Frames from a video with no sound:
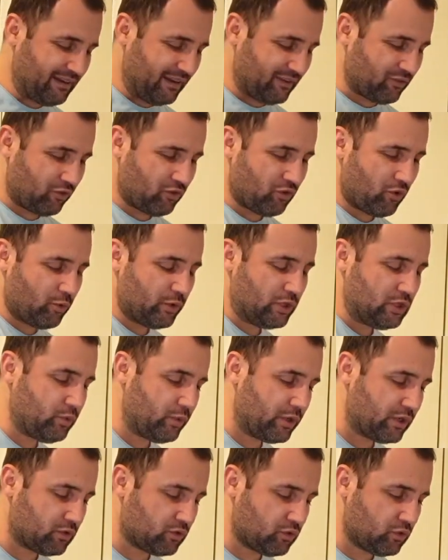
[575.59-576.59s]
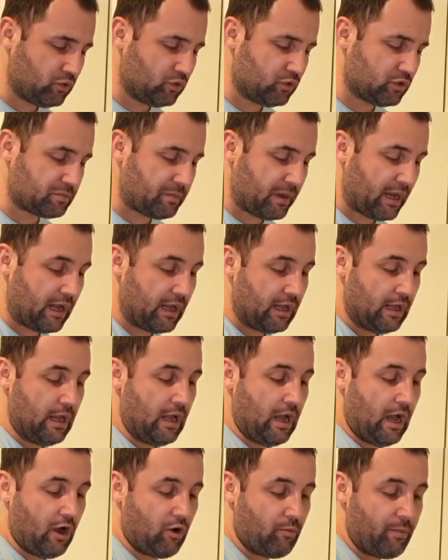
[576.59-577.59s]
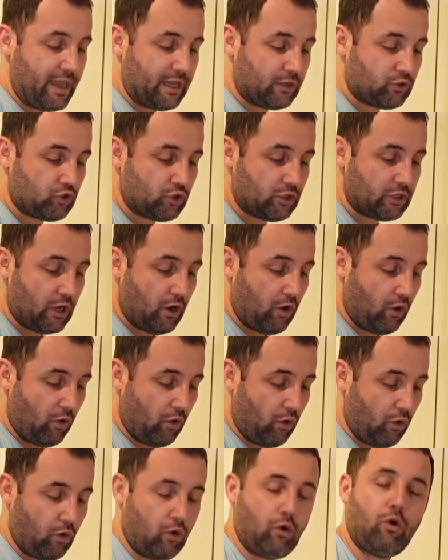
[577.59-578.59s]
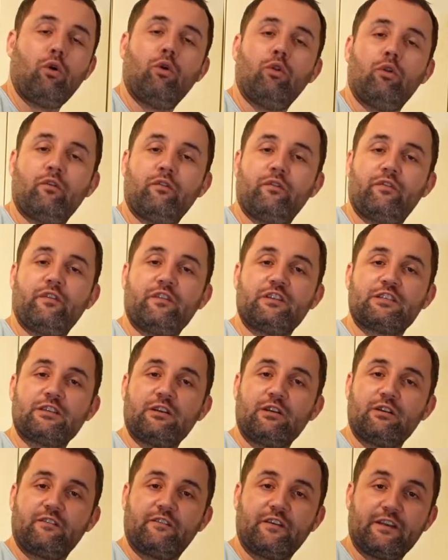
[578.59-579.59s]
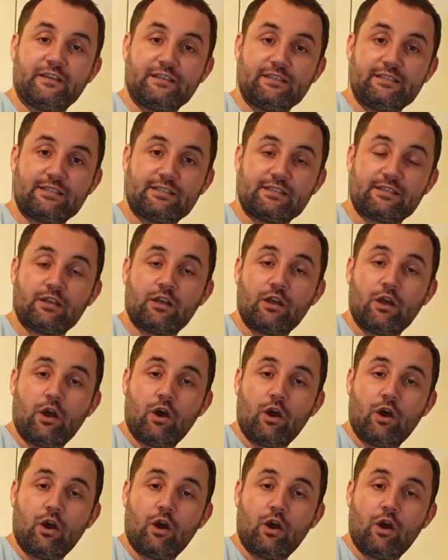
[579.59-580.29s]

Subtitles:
I don't know which word to use, but I'll make sure that all of the surface